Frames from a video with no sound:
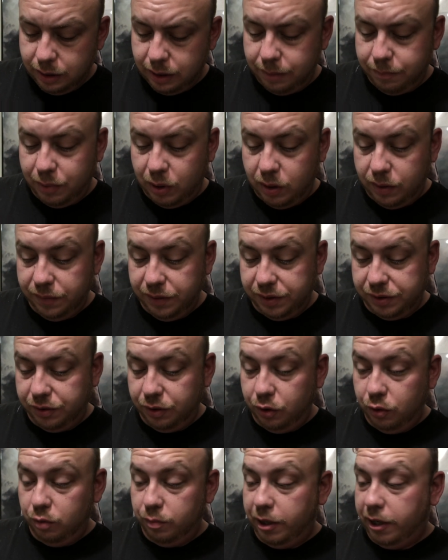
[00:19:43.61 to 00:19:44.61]
I bought this
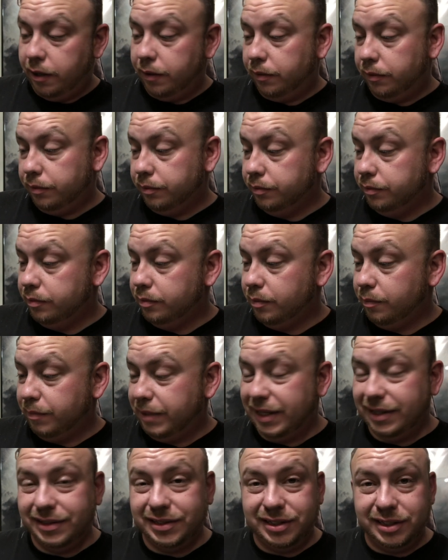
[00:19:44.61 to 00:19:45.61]
new bottle
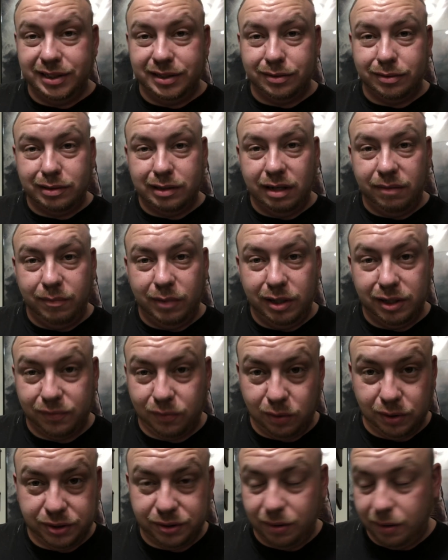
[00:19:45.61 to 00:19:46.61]
about 6 or 7 months
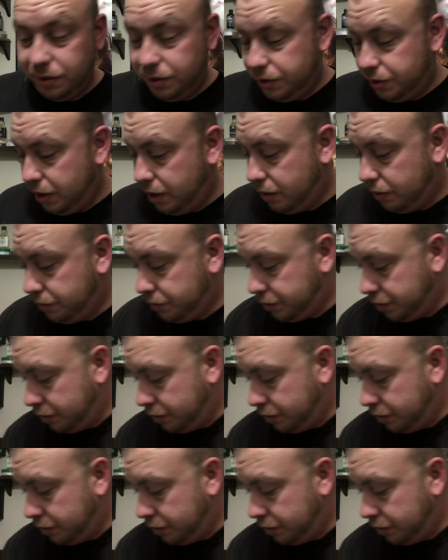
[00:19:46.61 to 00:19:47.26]
before I started the channel.